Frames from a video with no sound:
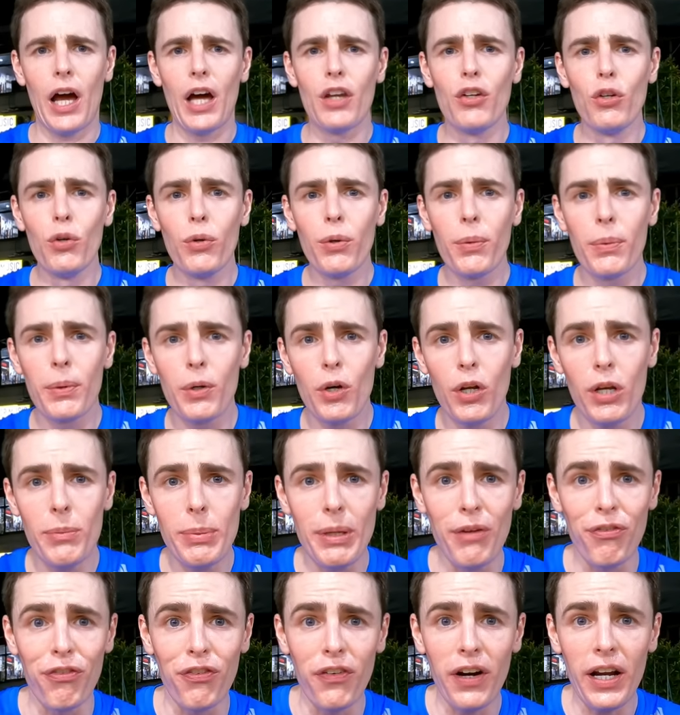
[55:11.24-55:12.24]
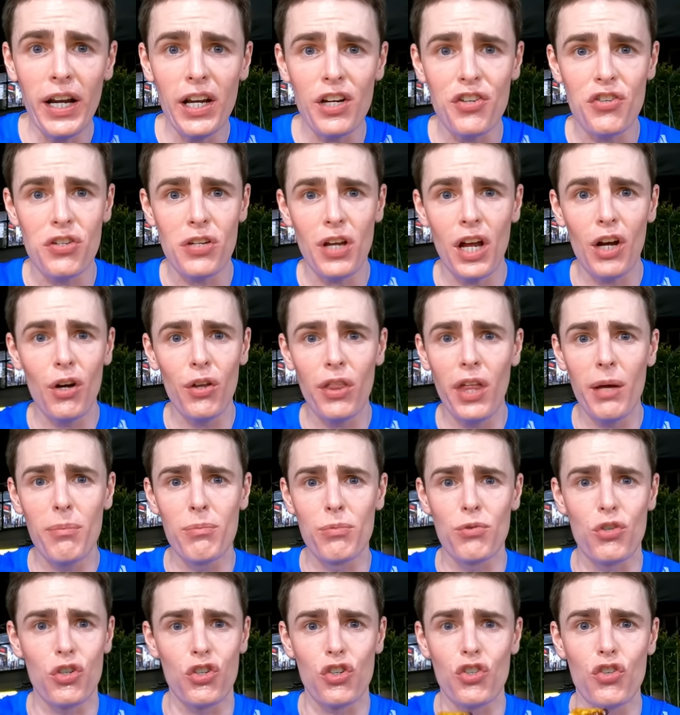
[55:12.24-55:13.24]
I knew that we're going to be fresh. I got
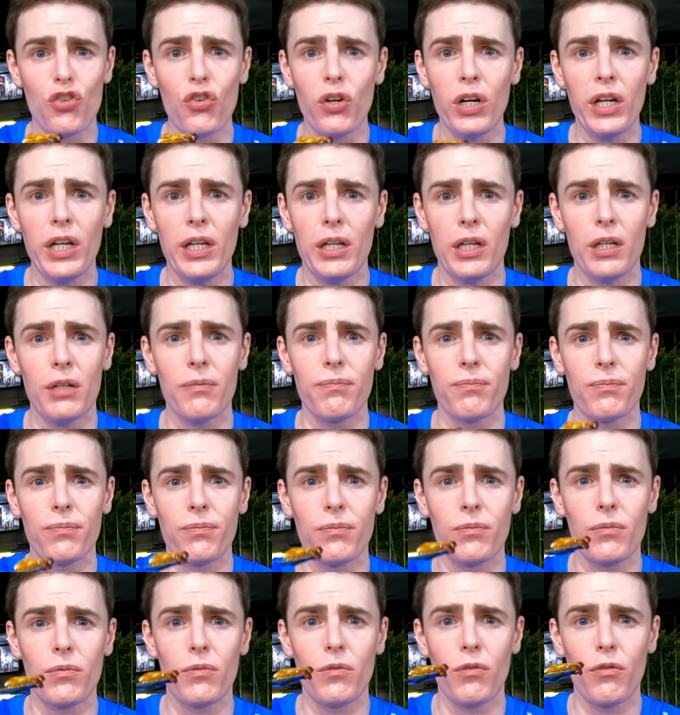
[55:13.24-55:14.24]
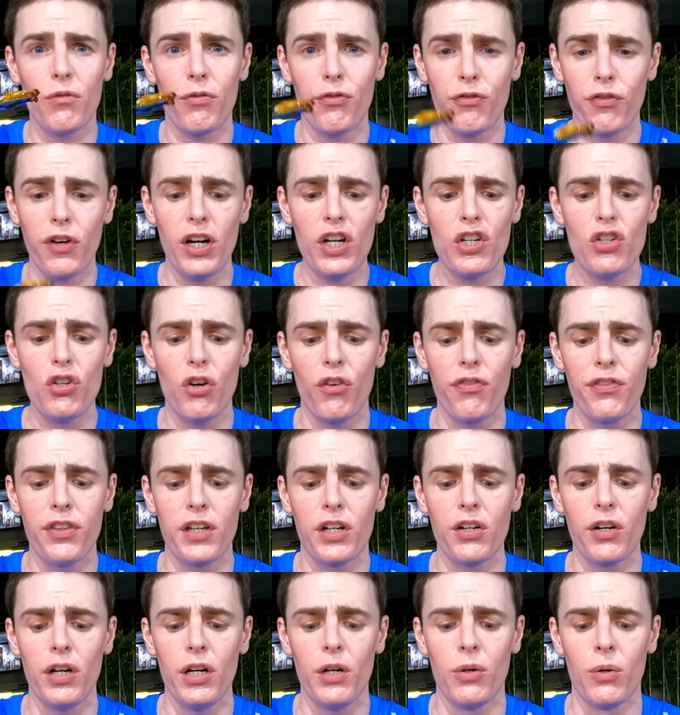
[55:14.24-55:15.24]
them straight, fresh off
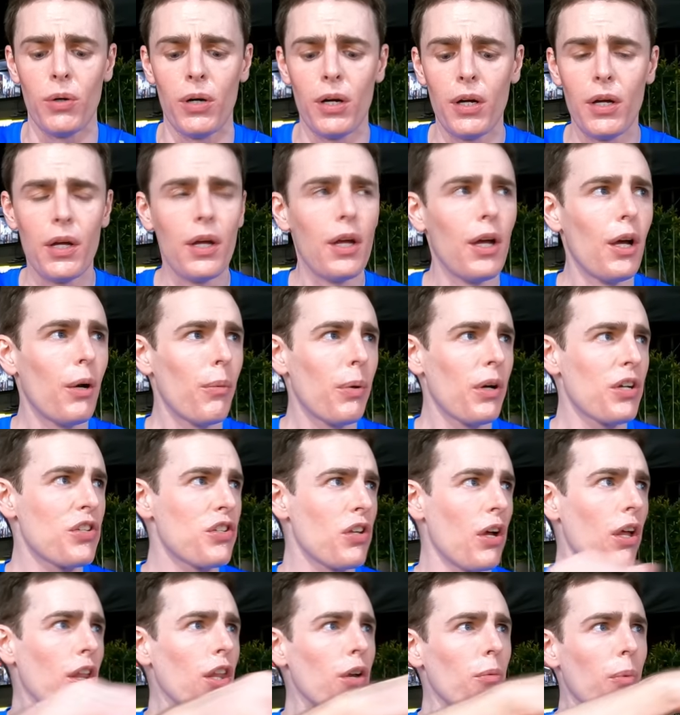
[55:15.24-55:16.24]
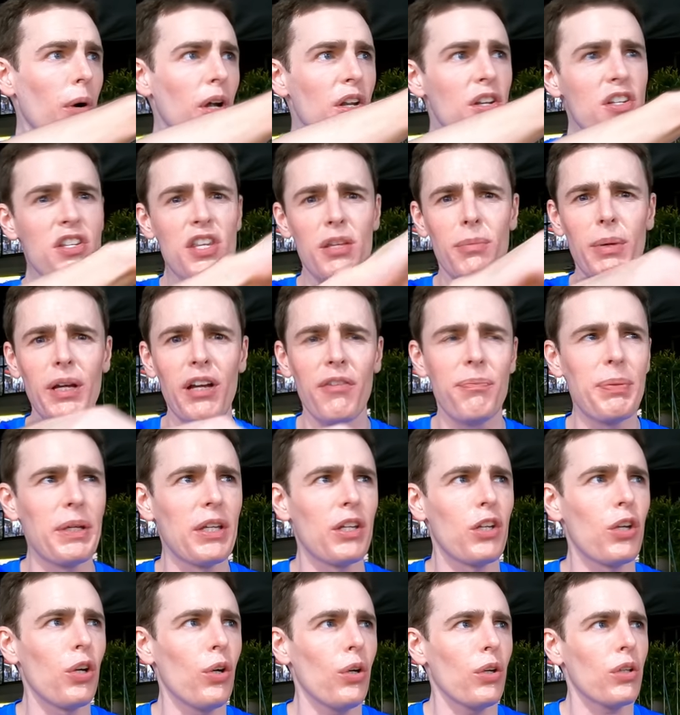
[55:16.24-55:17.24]
the grill. Whereas the other ones, they might have
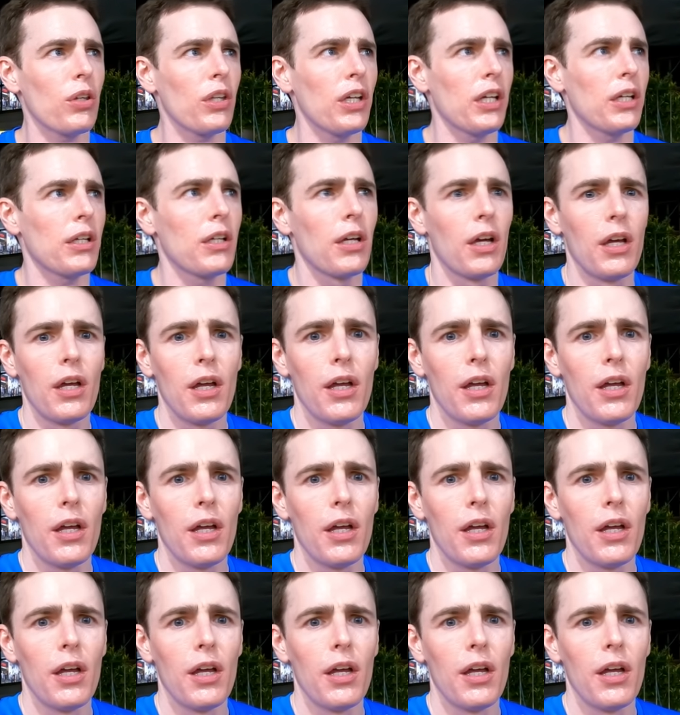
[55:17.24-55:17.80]
been cooked like